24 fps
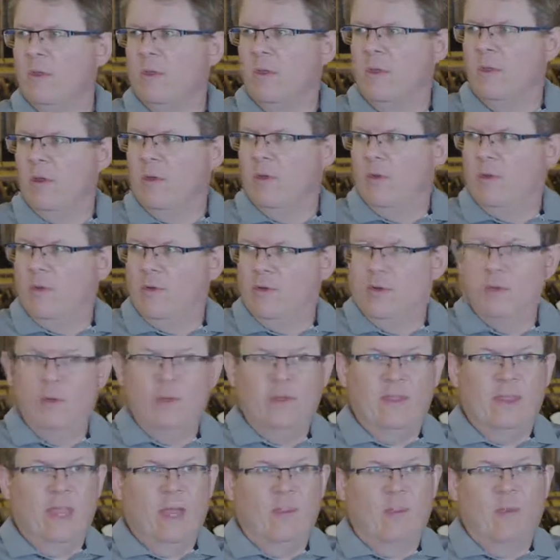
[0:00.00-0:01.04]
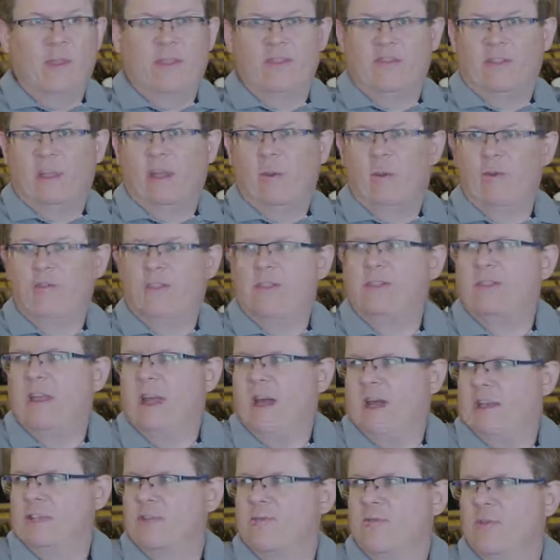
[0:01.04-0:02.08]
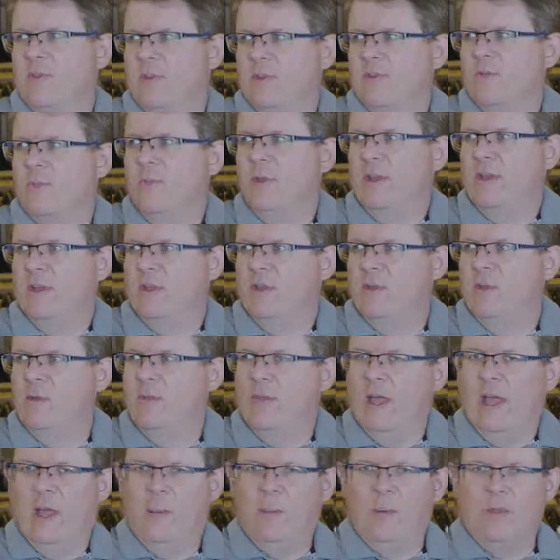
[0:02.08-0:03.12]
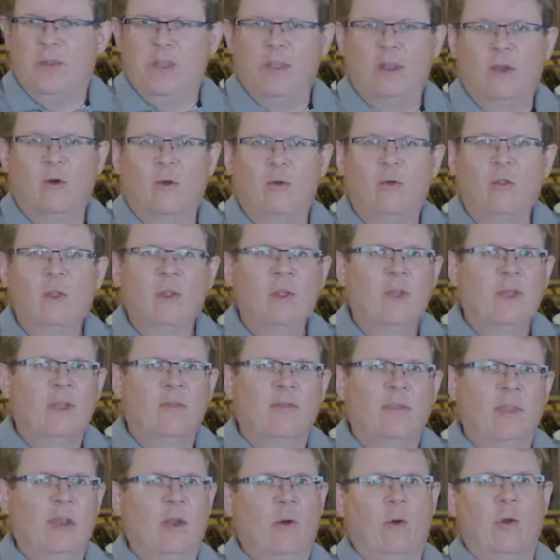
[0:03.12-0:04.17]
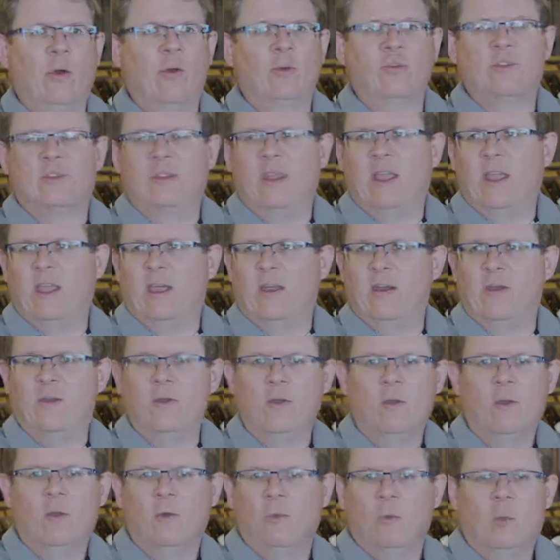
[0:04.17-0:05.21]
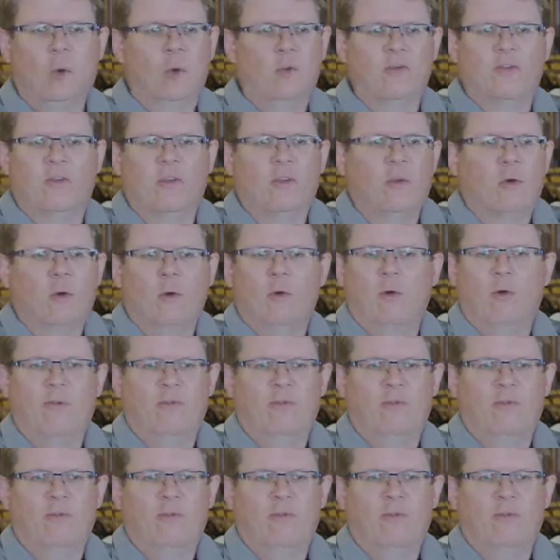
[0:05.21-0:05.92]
They're doing that because that was the task for this week to do that, but they don't understand what was the goal